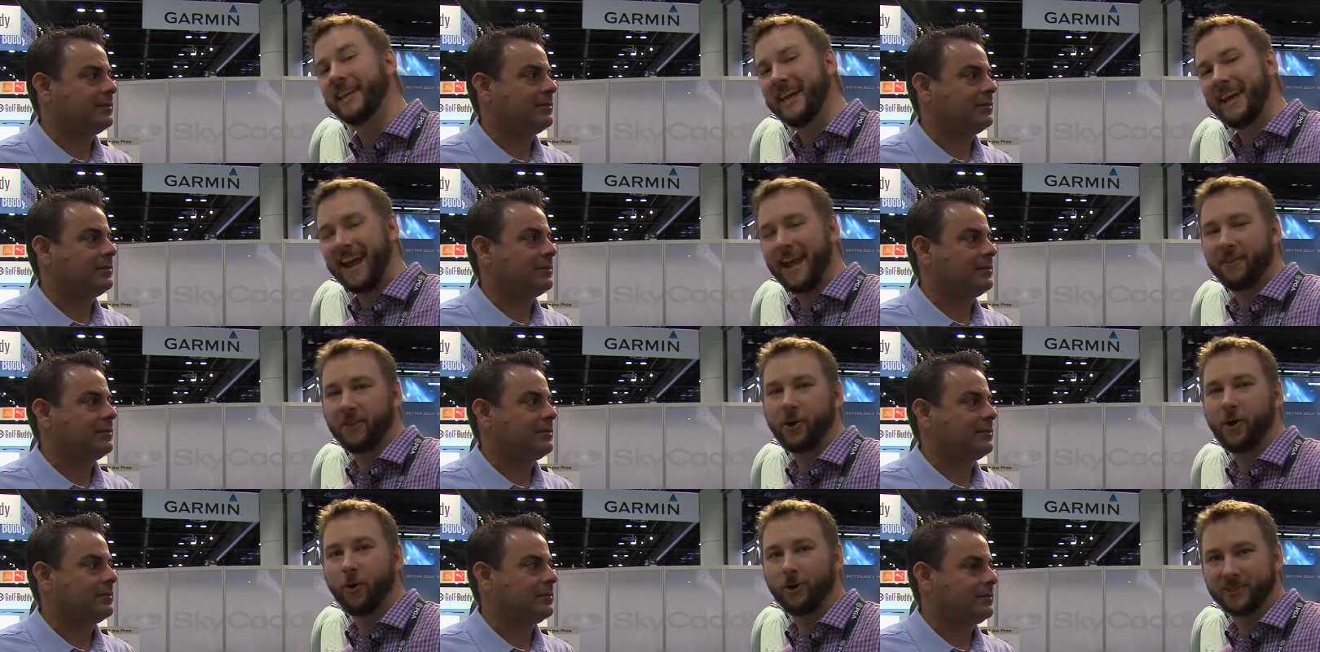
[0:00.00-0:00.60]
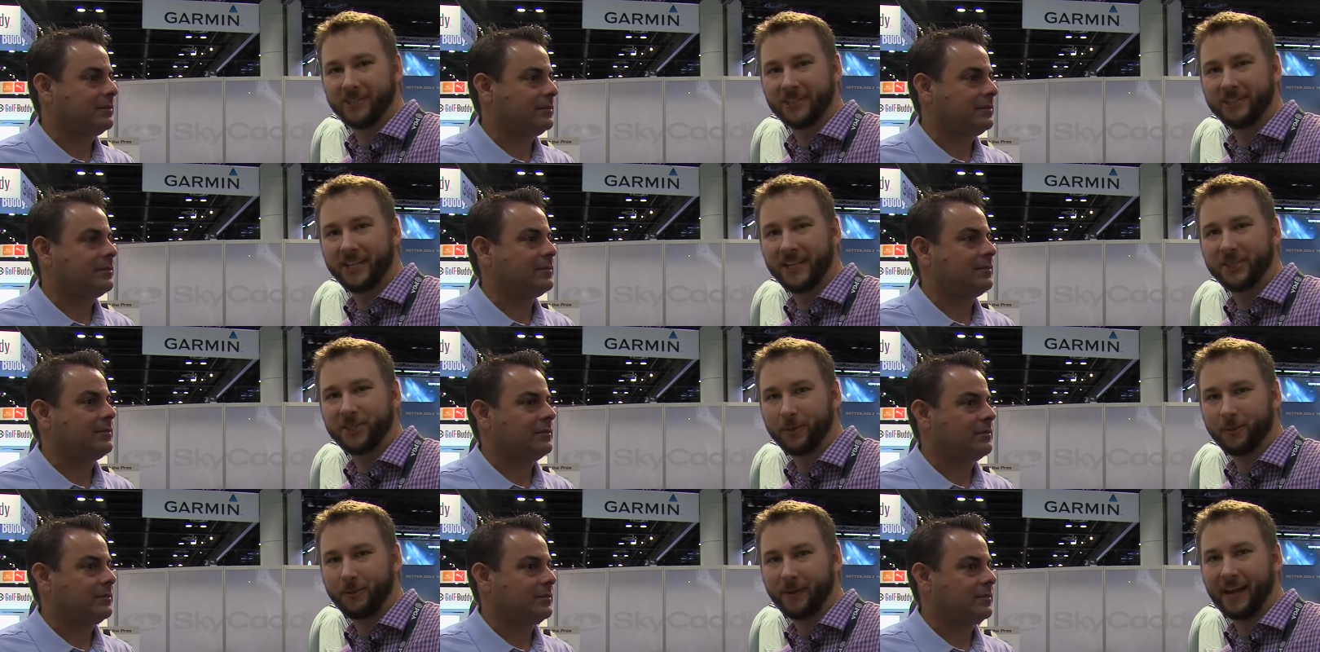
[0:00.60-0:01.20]
Speaker 1: and the courses that
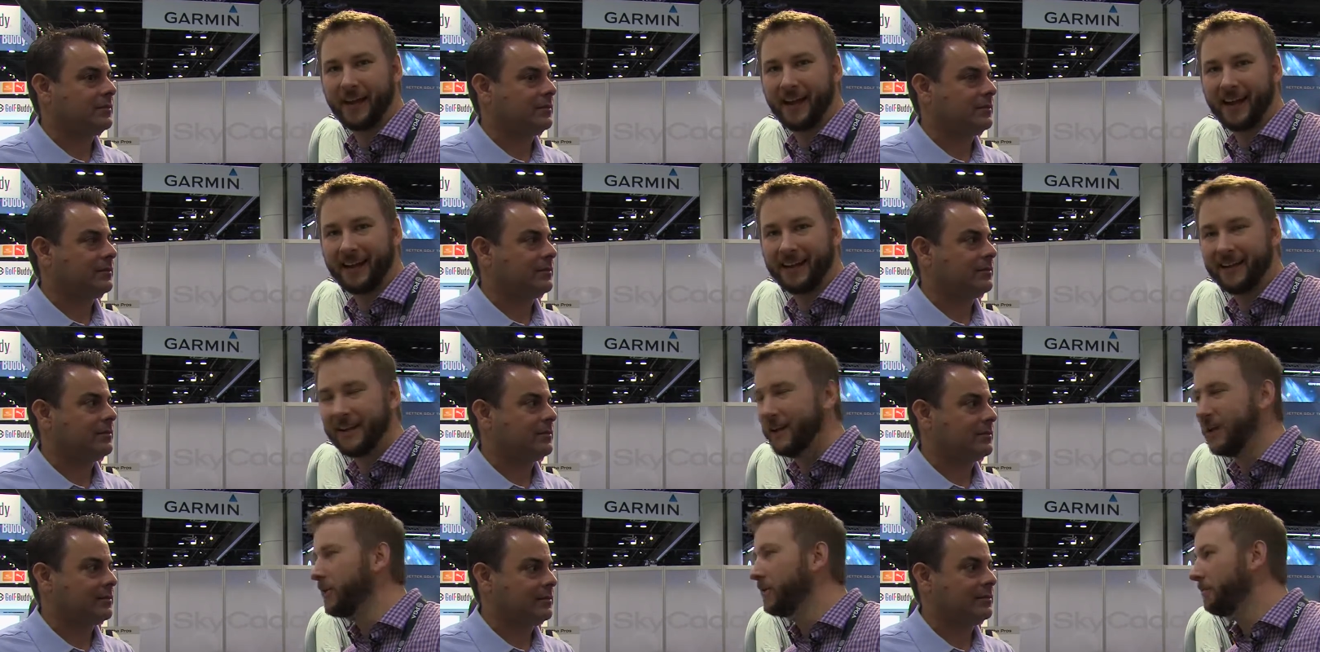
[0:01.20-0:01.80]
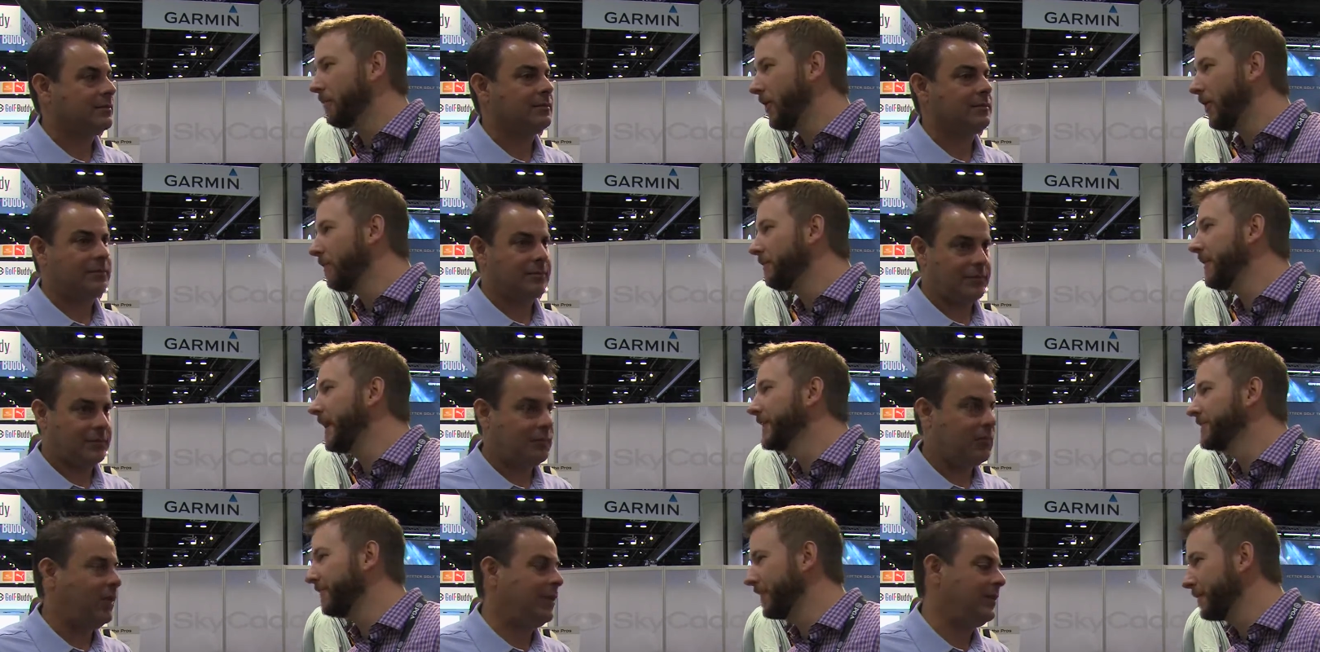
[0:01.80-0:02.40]
you play. Paul,
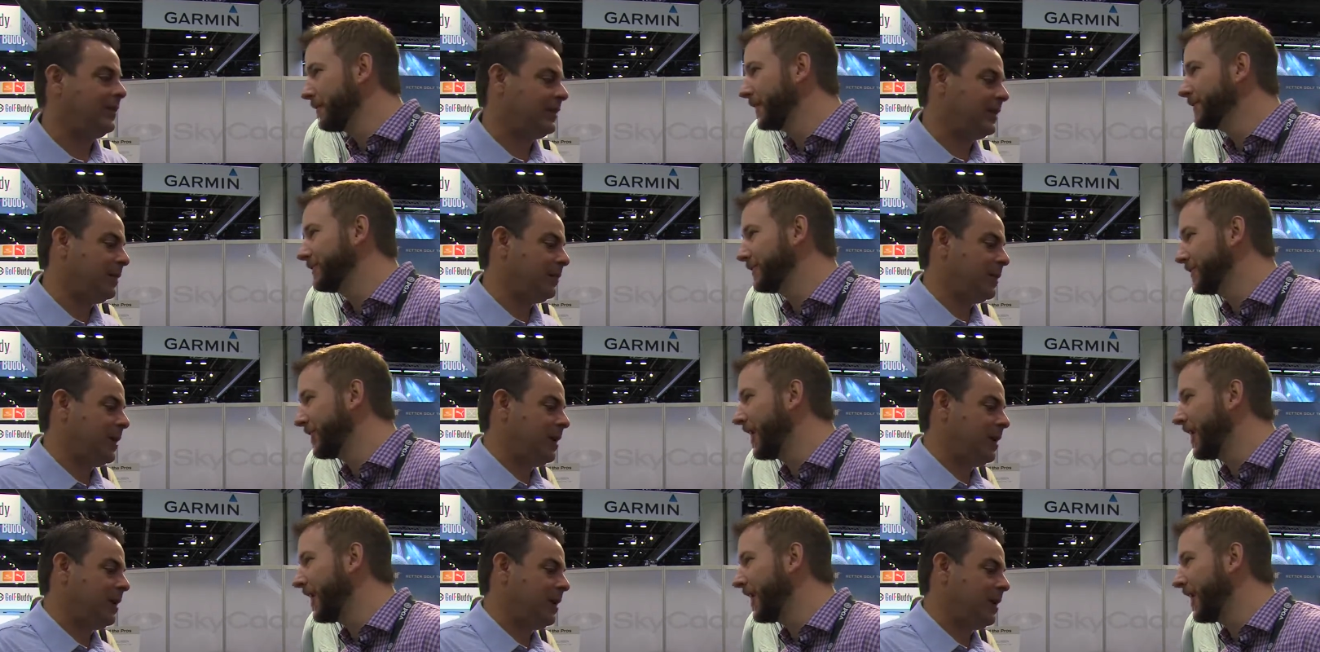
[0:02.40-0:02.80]
thanks very much no for